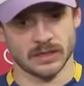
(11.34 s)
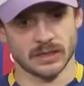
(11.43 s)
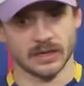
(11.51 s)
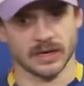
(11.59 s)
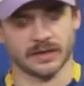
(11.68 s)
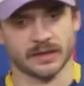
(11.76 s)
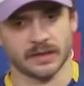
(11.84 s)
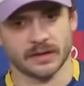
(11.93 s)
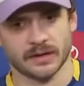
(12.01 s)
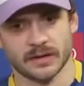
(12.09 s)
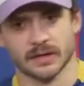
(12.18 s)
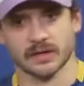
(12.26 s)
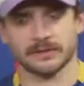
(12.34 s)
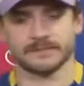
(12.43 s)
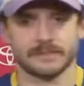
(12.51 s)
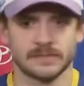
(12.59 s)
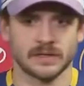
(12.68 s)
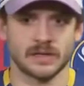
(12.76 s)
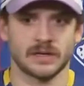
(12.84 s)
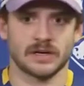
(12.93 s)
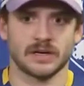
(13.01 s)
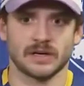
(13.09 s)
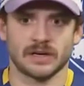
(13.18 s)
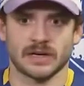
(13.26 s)
Yeah, I think
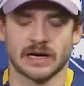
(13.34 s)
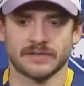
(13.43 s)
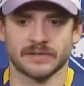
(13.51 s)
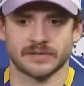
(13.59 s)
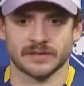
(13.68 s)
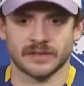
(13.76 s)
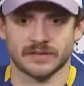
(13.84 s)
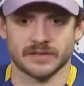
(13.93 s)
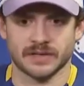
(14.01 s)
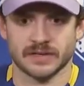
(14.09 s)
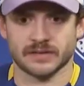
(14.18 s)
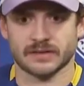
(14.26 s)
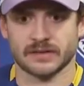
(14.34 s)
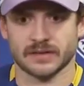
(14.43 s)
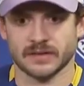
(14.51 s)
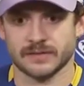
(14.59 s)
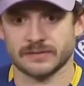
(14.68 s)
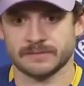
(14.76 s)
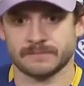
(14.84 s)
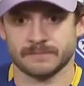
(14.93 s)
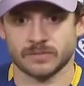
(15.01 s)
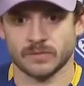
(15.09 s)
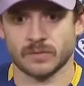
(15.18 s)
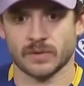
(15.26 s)
obviously that's not
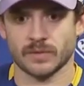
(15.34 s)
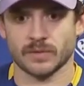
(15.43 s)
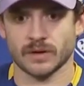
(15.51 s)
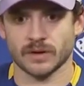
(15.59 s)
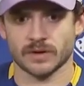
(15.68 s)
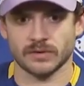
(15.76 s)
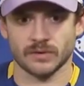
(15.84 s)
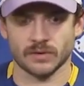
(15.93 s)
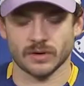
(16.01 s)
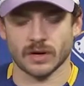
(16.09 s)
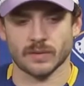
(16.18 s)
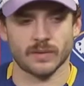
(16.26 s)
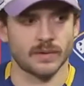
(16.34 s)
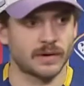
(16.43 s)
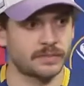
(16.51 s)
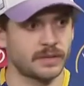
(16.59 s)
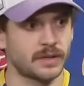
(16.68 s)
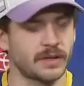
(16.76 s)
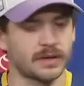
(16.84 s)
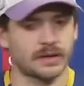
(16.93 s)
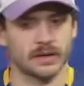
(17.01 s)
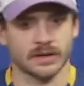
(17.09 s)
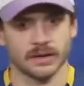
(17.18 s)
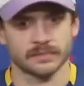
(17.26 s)
what we want to do and how we want to play.
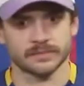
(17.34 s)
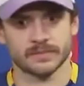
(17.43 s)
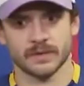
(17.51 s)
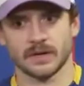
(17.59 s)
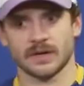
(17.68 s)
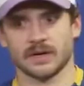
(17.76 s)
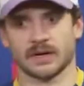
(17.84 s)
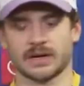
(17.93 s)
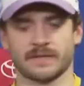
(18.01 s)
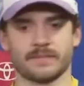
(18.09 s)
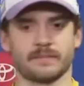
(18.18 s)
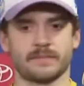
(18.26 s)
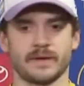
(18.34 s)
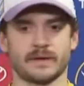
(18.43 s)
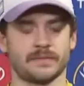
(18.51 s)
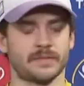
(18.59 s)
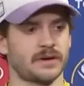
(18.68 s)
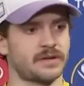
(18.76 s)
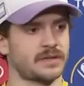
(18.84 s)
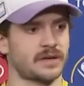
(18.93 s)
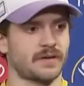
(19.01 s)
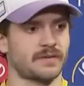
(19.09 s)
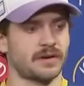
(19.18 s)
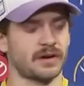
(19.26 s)
Kind of an embarrassing
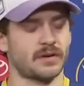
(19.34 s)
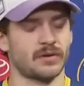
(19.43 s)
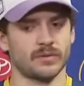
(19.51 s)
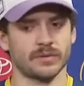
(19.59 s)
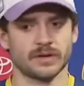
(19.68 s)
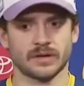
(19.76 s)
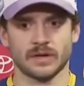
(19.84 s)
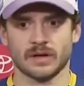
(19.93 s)
effort at home, and